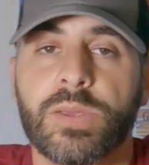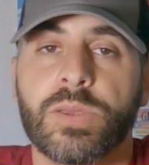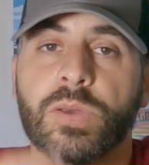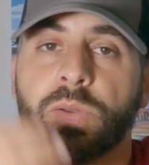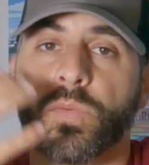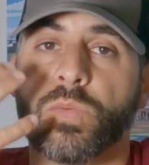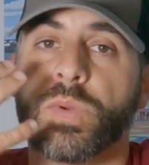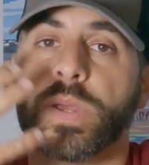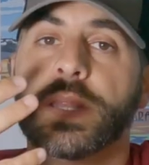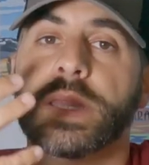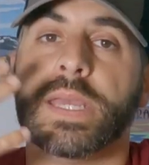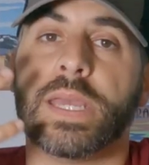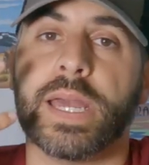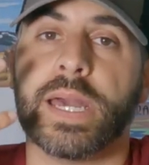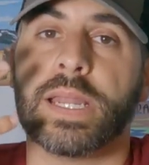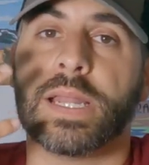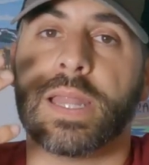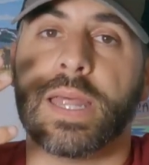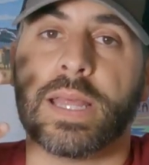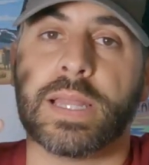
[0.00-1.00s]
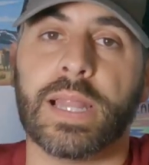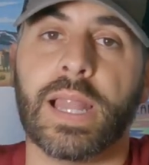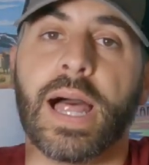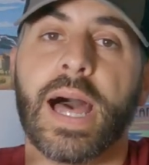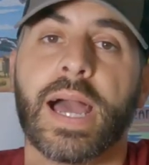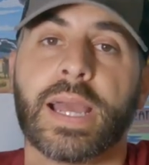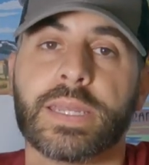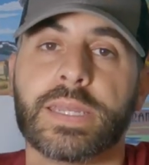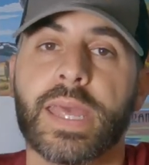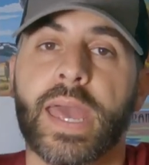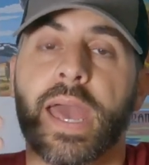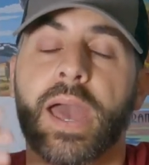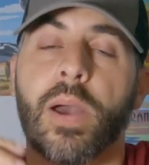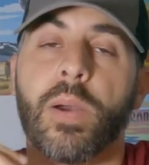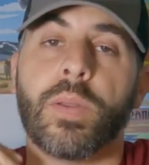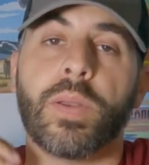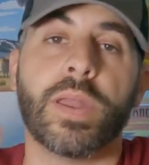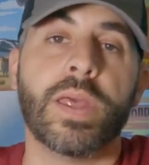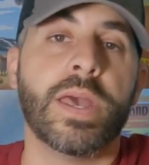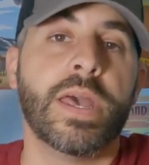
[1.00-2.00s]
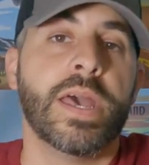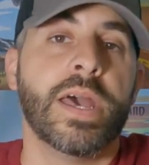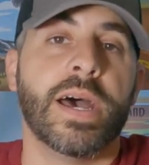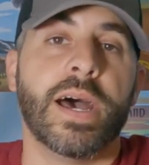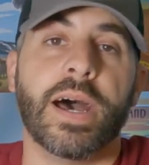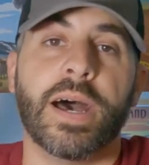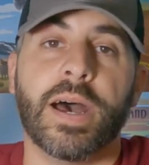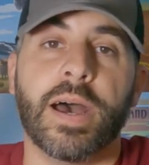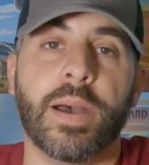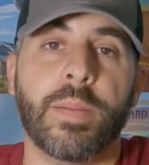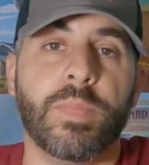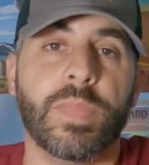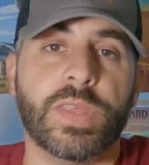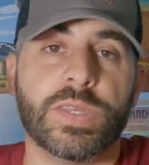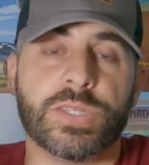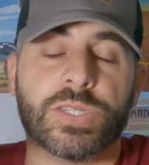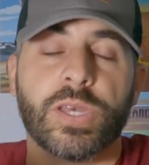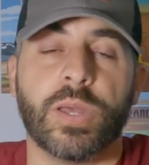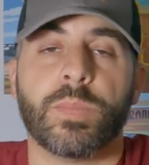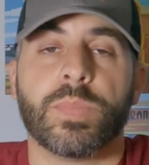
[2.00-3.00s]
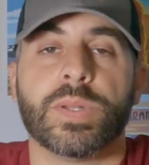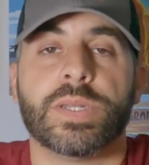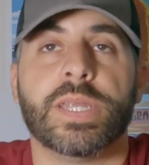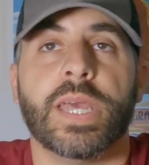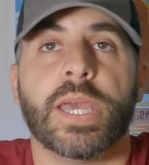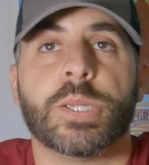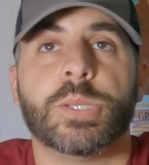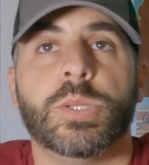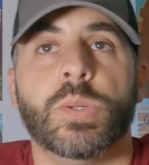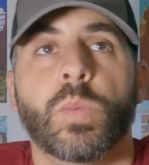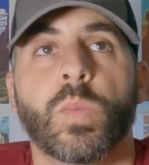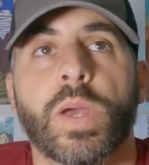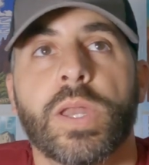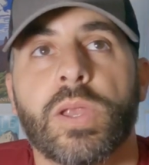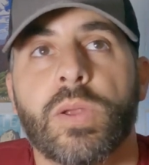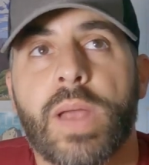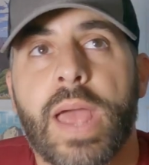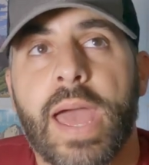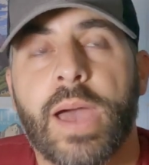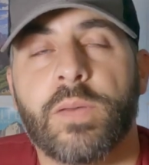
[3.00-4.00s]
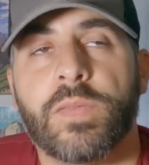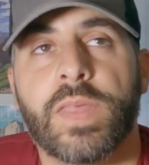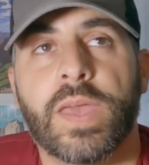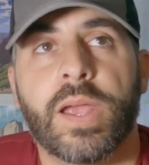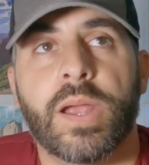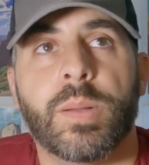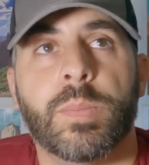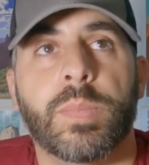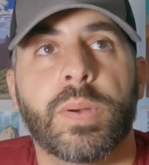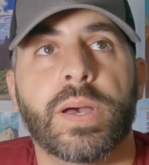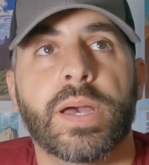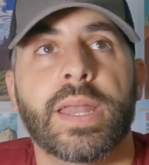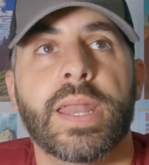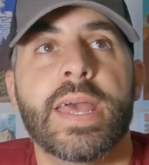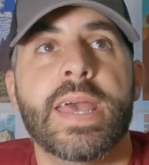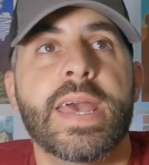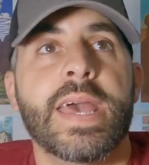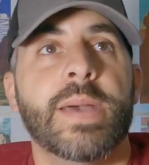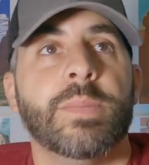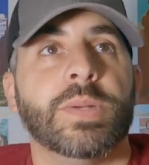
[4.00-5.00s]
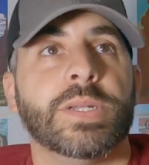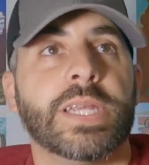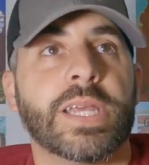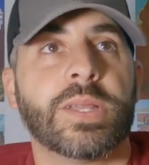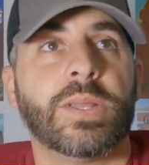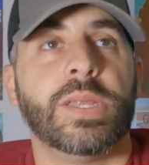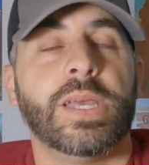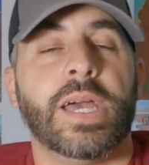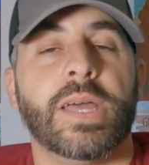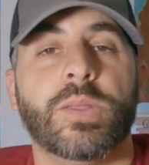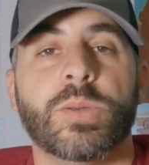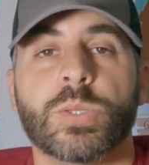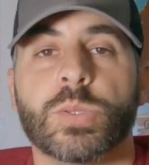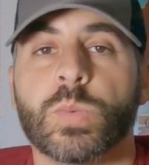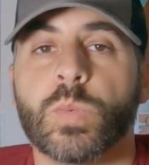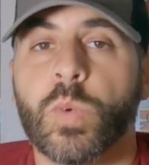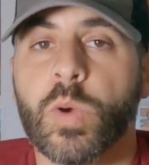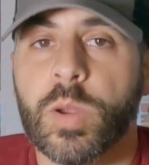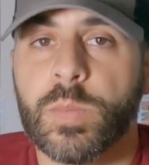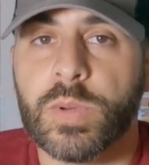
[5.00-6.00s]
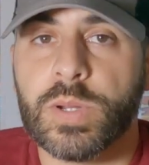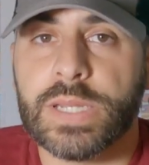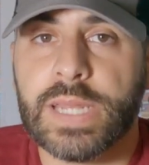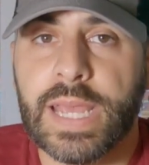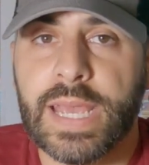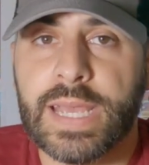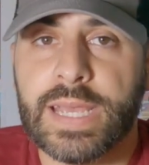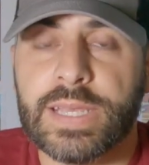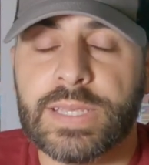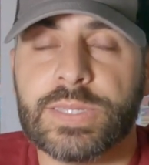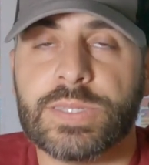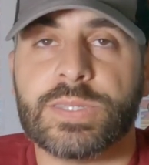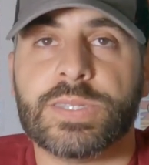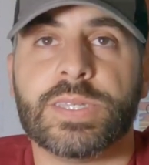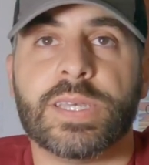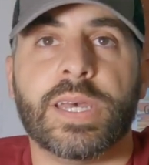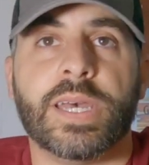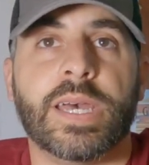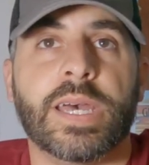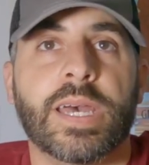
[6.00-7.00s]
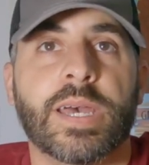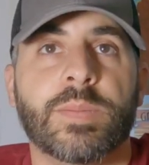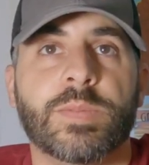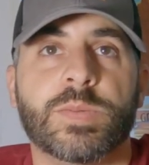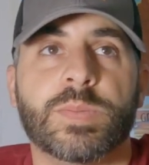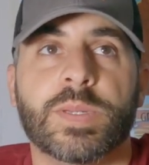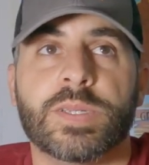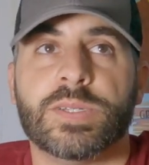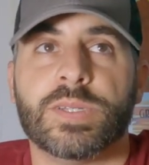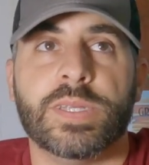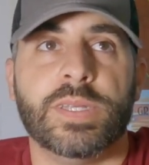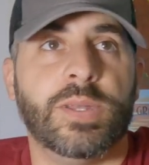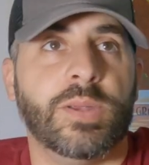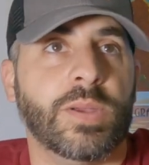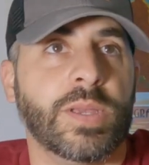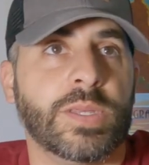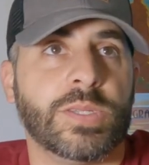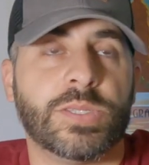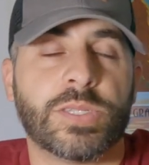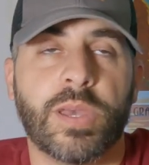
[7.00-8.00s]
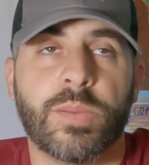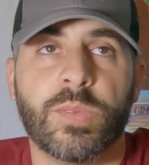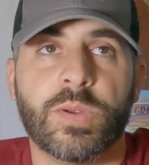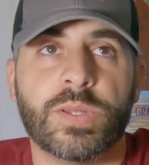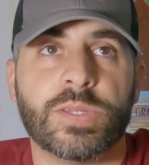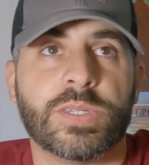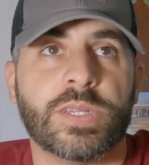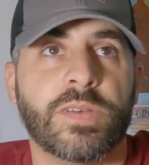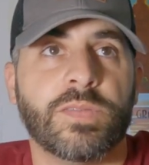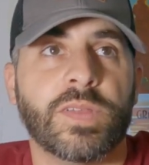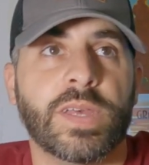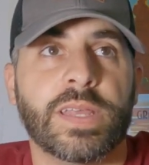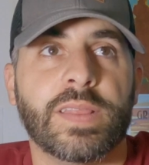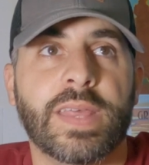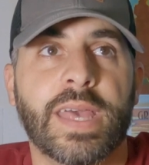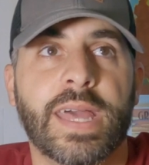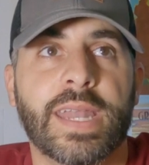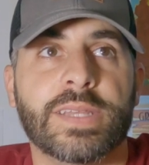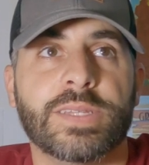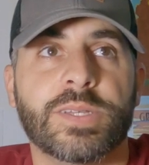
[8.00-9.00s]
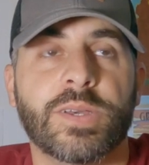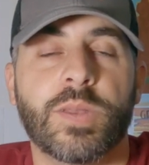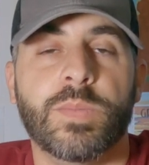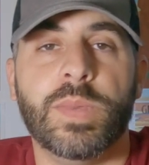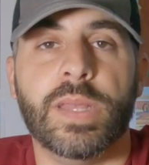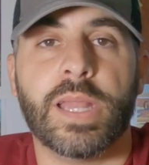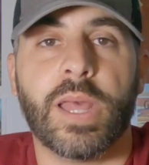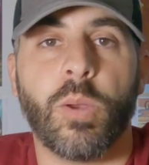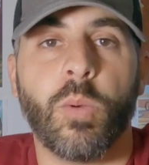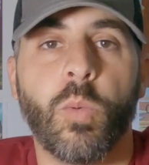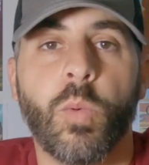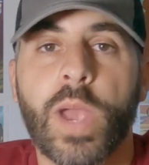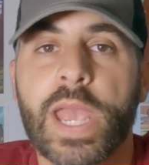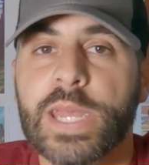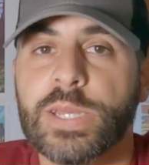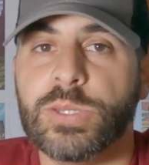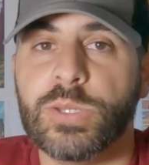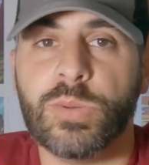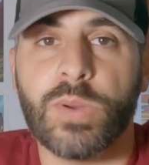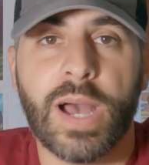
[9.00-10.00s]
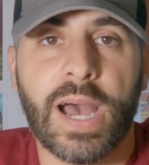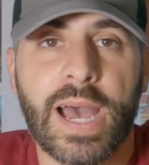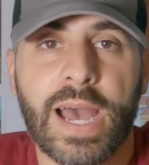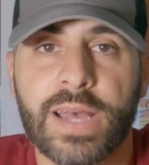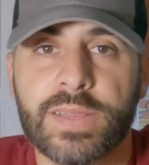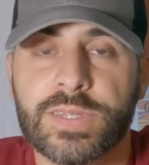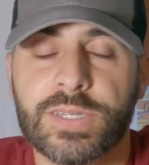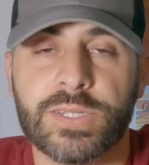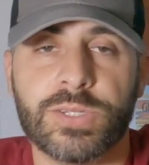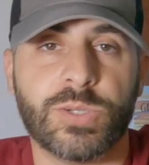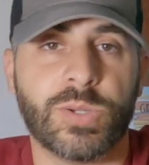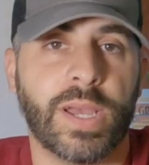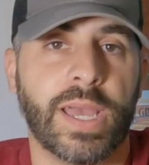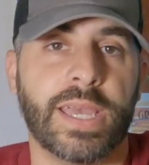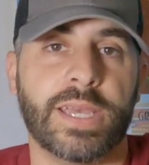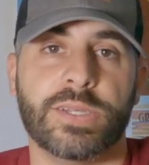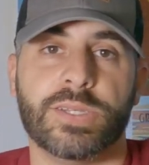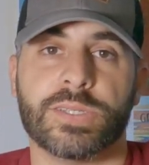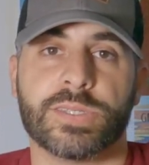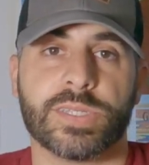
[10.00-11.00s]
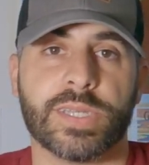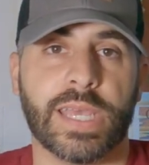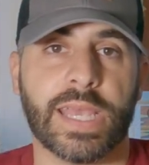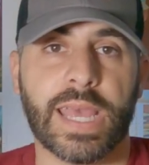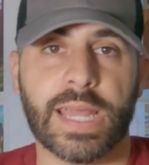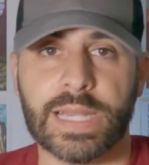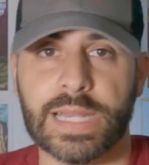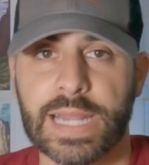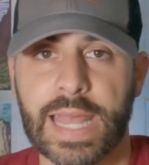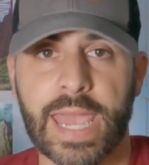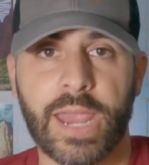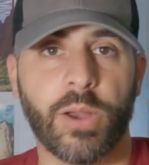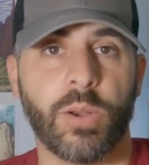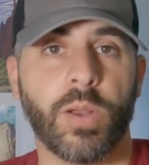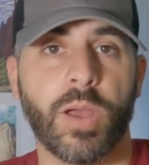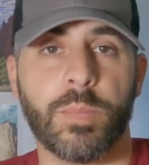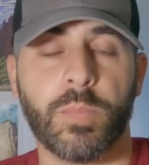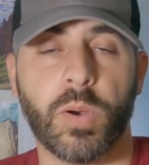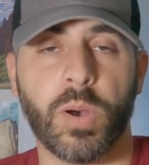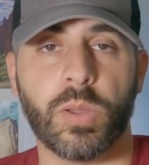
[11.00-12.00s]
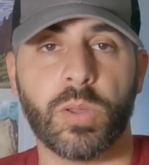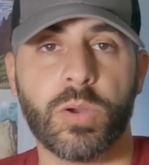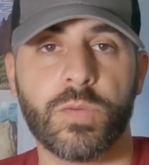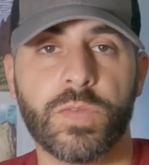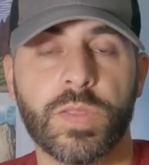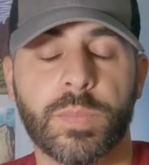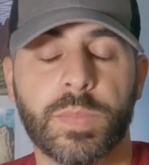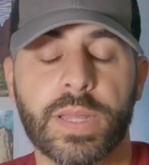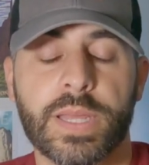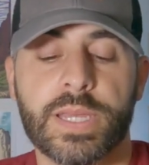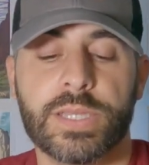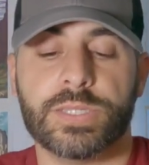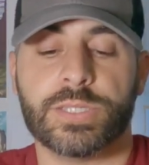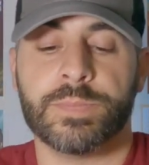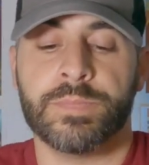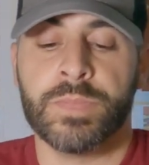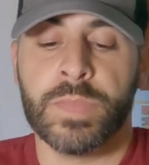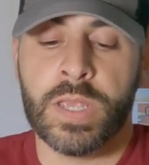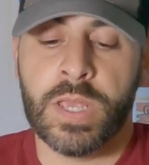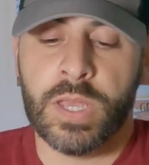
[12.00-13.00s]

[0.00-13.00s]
You can really kind of like lock down the sun protection when you're out there. But particularly on those warmer days, especially during summer and stuff like that, it's going to be like way too hot to try and just like layer up all over the place.